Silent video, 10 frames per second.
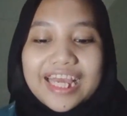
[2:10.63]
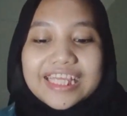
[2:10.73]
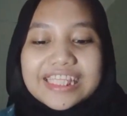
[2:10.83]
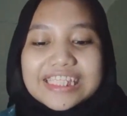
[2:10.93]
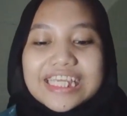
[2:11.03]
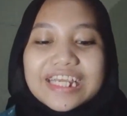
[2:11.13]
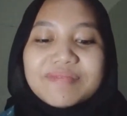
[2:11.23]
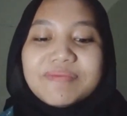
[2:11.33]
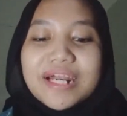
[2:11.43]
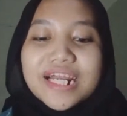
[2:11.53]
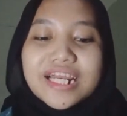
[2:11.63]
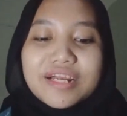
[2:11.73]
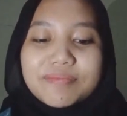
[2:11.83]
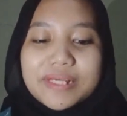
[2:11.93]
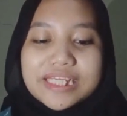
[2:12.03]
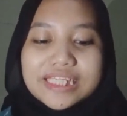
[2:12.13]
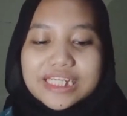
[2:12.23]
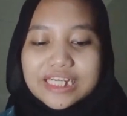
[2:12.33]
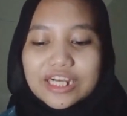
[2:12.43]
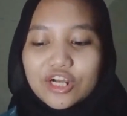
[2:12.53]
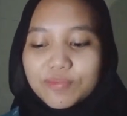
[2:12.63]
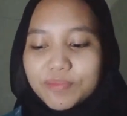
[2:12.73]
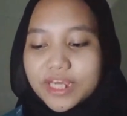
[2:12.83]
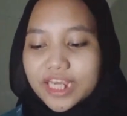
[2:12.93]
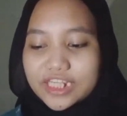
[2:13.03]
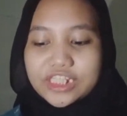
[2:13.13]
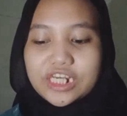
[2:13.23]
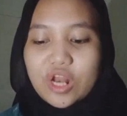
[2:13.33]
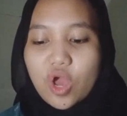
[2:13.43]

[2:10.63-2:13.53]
In the second paragraph is a complication.